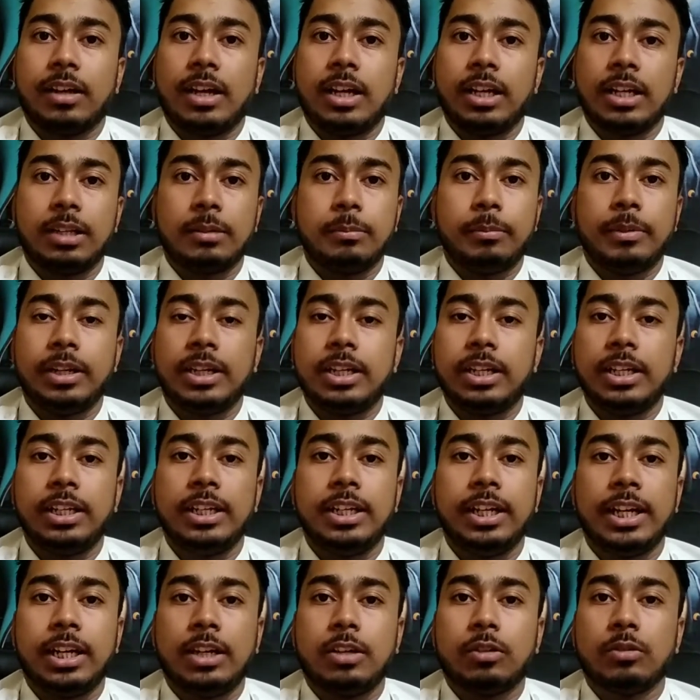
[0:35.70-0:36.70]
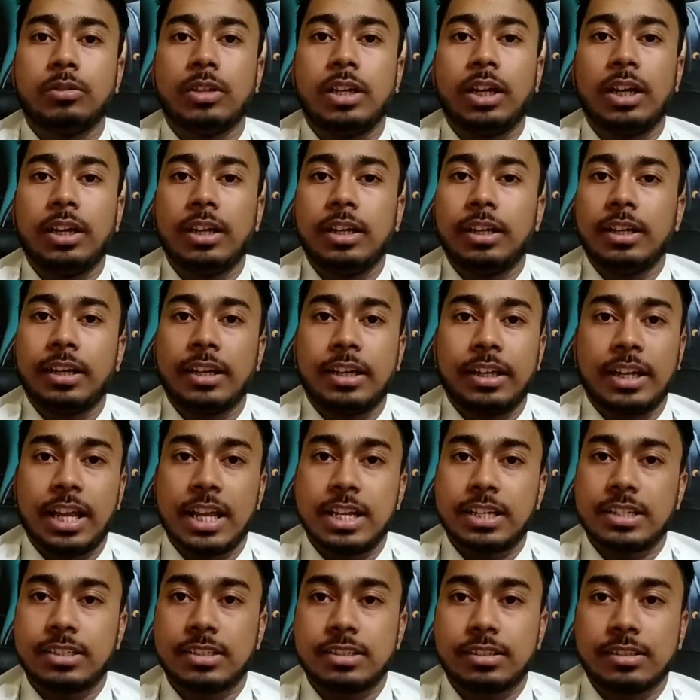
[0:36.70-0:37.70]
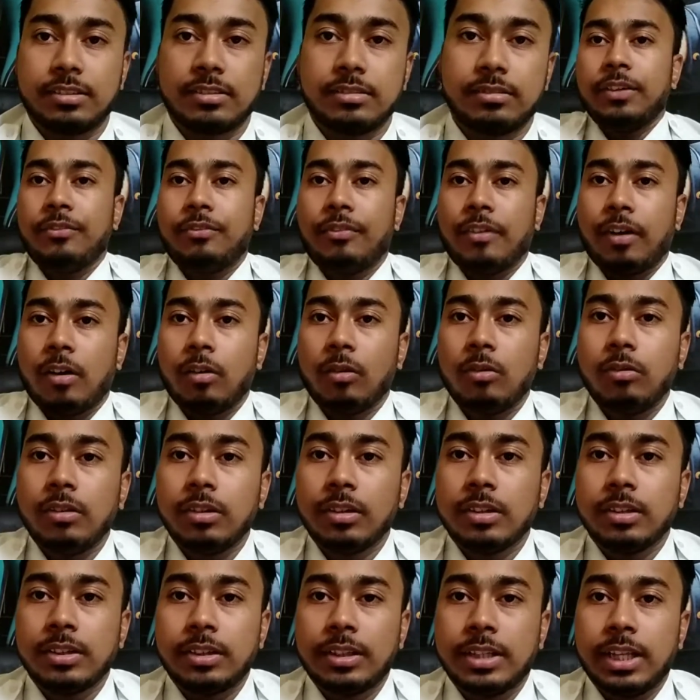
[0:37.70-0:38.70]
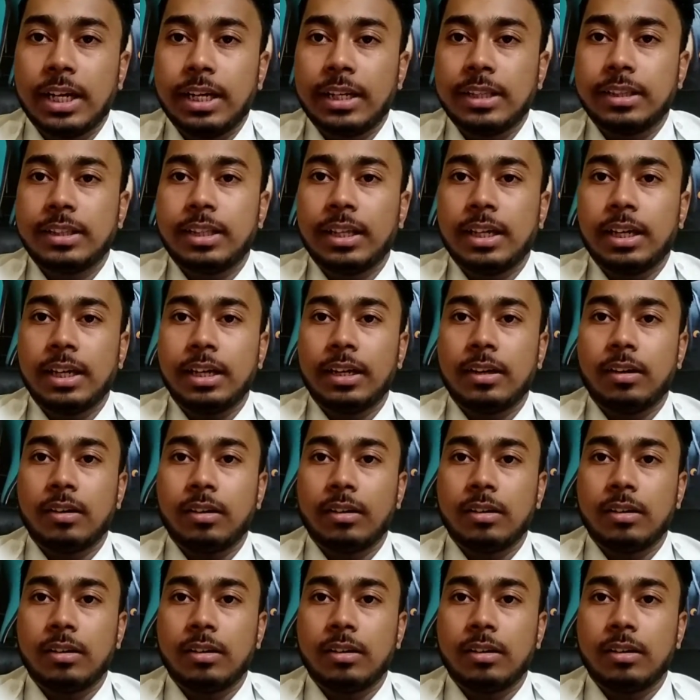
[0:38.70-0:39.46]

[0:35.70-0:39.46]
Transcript: ultimately led to the crash. Found that the